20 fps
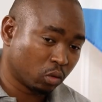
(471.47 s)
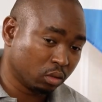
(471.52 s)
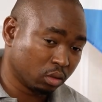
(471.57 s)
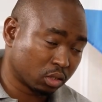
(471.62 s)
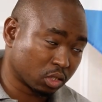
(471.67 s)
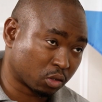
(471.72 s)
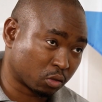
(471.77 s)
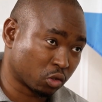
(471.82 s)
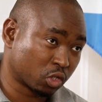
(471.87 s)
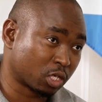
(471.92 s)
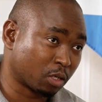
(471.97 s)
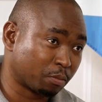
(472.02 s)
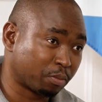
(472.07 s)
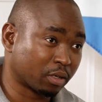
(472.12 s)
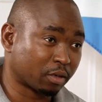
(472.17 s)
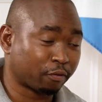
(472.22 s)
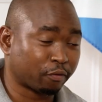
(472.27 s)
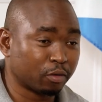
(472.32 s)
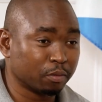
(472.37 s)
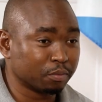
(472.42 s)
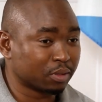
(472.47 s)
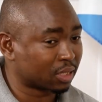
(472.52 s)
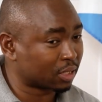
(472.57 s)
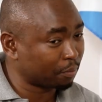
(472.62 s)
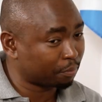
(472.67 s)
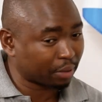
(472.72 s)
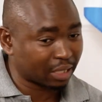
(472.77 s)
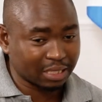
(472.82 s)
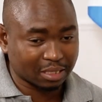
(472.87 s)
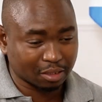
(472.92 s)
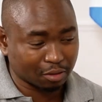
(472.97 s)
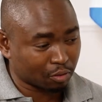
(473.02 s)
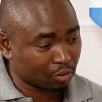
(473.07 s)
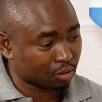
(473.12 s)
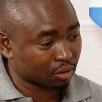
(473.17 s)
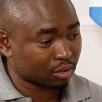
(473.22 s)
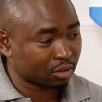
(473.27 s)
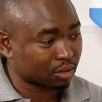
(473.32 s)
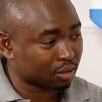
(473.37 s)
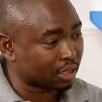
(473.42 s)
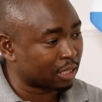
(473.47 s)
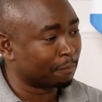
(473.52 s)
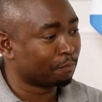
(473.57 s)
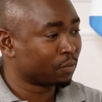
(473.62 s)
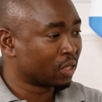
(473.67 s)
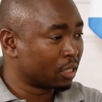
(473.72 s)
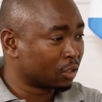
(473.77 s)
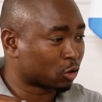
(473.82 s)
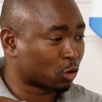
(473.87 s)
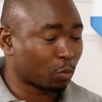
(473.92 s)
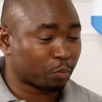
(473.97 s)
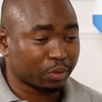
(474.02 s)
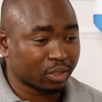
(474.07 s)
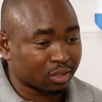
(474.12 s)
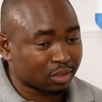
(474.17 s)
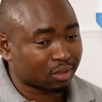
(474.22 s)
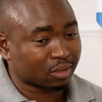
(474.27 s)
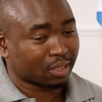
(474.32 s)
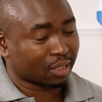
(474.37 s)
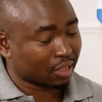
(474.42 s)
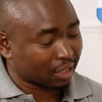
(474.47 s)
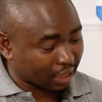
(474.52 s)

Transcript: the social platforms, debating all these topics.